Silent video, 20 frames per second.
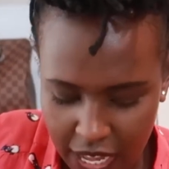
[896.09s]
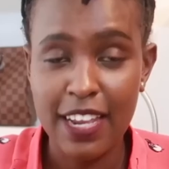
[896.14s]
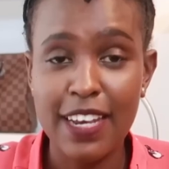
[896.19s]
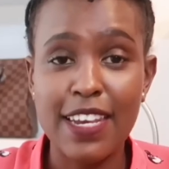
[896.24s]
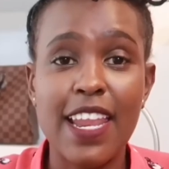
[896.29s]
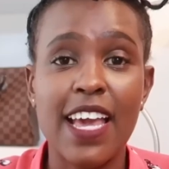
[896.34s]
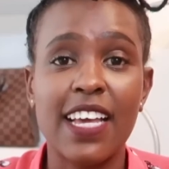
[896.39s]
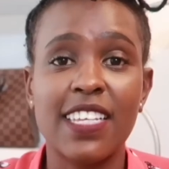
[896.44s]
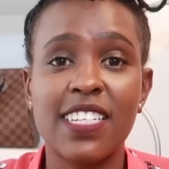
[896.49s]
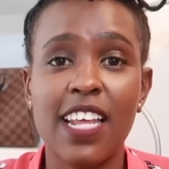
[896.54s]

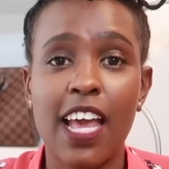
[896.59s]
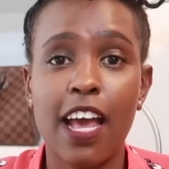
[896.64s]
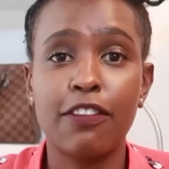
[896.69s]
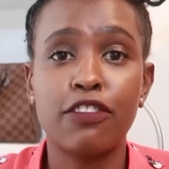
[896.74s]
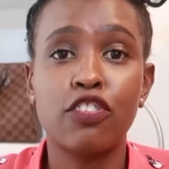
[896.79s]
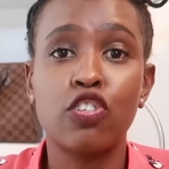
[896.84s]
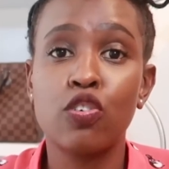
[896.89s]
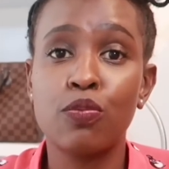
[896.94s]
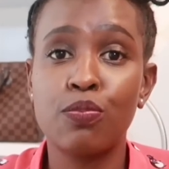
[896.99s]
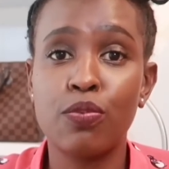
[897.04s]
Next, I
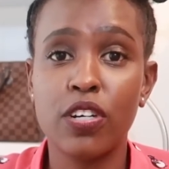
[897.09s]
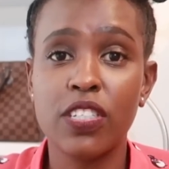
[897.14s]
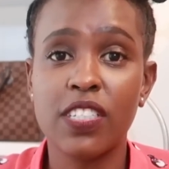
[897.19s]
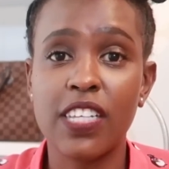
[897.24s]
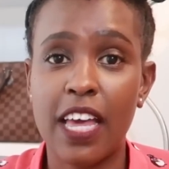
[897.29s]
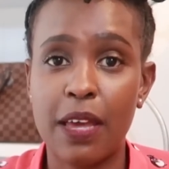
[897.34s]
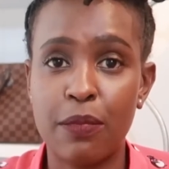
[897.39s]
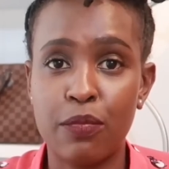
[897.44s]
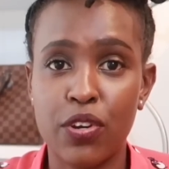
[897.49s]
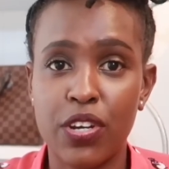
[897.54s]
have 2 books
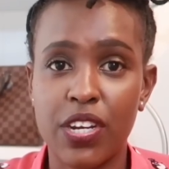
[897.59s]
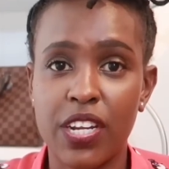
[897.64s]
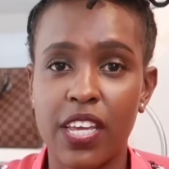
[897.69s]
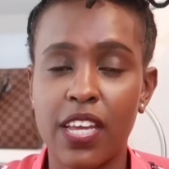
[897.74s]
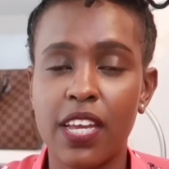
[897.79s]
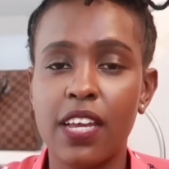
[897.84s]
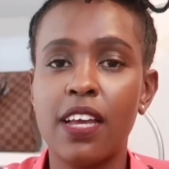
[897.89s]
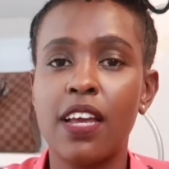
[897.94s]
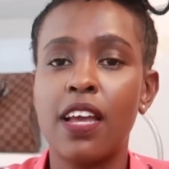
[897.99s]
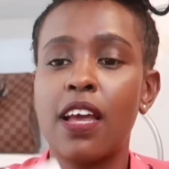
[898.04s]
I'm
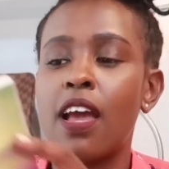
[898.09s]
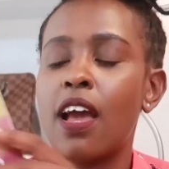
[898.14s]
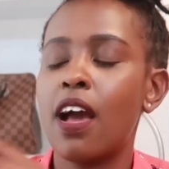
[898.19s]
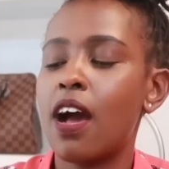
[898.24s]
reading.